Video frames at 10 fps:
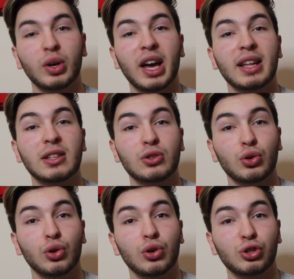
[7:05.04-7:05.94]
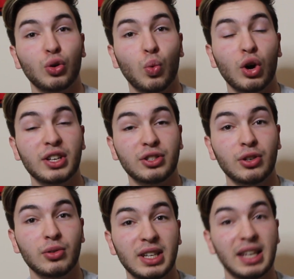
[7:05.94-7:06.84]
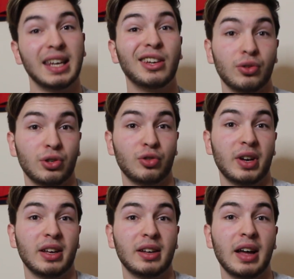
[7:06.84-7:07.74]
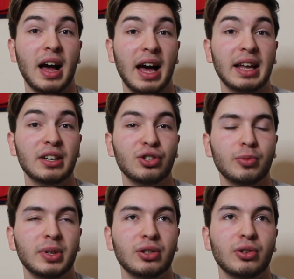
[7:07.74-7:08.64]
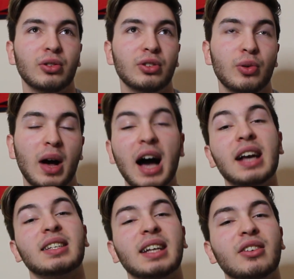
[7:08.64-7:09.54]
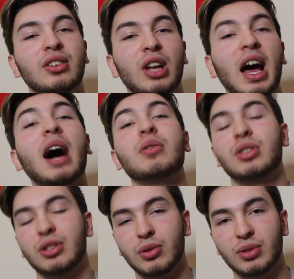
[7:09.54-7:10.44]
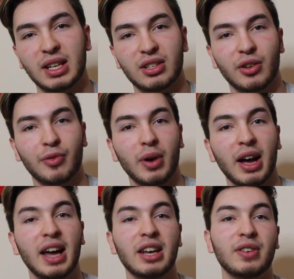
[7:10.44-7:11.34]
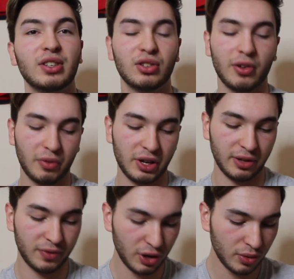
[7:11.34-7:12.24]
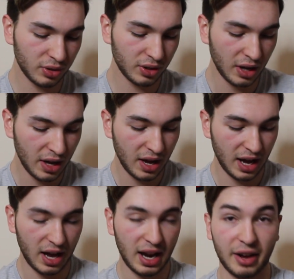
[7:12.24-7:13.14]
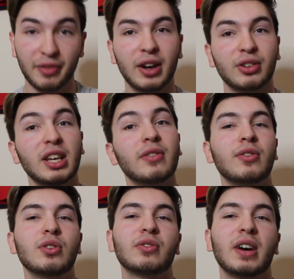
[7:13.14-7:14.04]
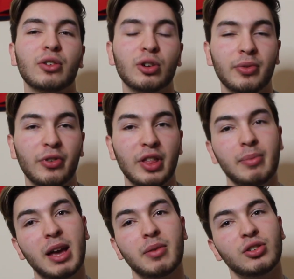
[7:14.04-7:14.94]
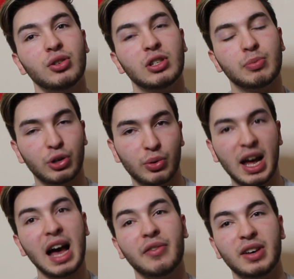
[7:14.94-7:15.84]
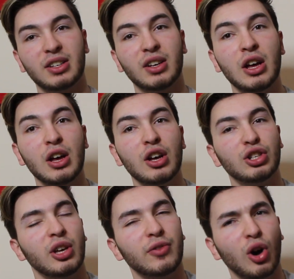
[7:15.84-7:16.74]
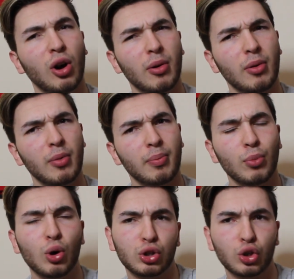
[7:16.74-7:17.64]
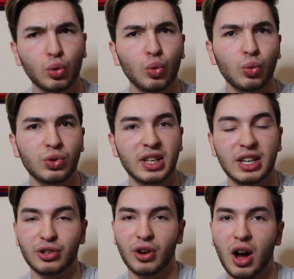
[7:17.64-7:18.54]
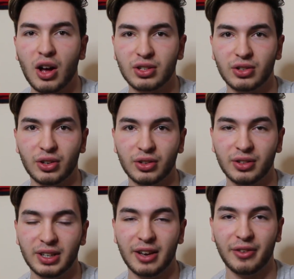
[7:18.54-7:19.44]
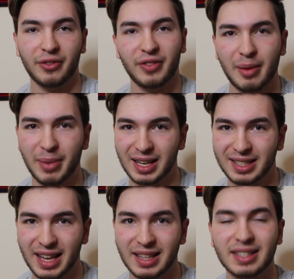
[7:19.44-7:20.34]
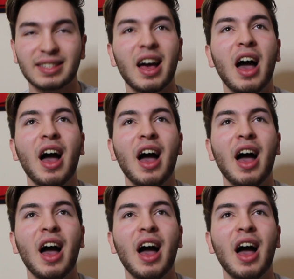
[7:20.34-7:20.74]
will get taught what is used in industry, and you'll be taught to a high standard how to use that software. And if it's a software you've used, like say if you've used Final Cut before, they may choose to put you on Avid, so you've got more tools in your arsenal, if that makes sense.